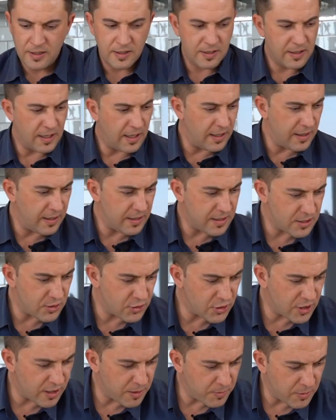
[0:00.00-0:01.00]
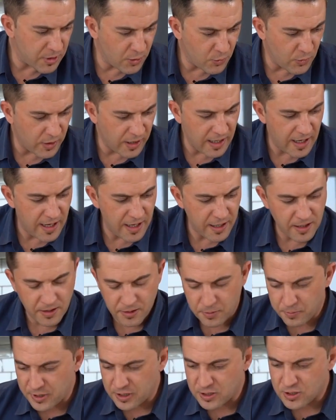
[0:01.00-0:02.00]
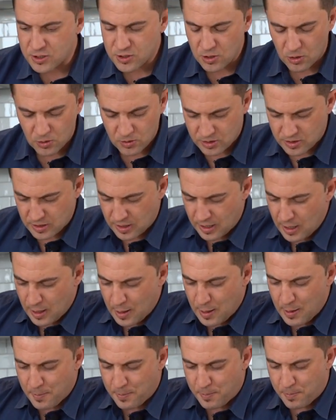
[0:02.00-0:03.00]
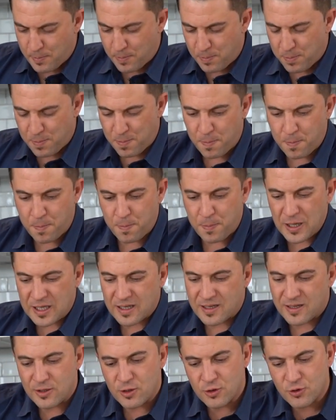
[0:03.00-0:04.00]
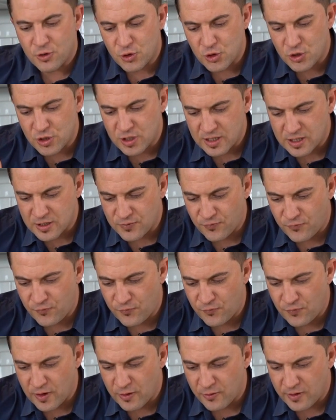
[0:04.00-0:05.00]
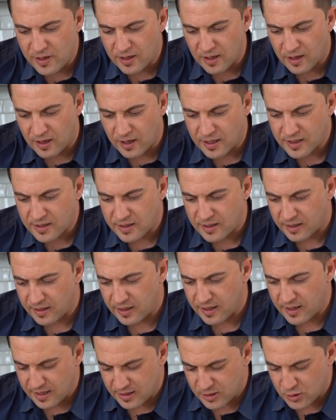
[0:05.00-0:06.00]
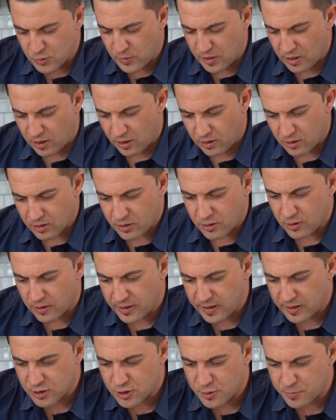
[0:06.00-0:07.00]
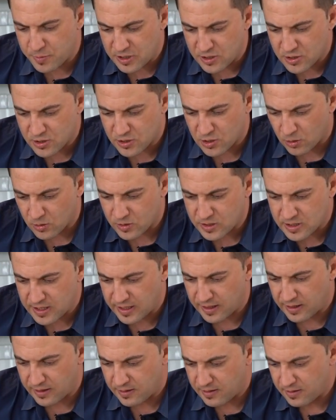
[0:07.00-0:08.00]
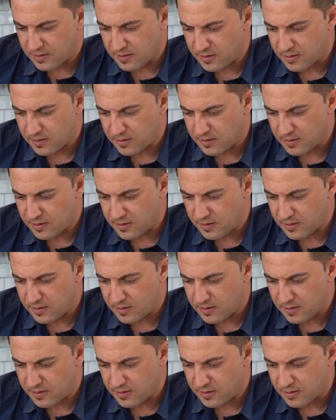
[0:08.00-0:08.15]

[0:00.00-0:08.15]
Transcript: Now, ladies and gentlemen, you want to add a little bit of salt, but just very lightly, as we are going to be salting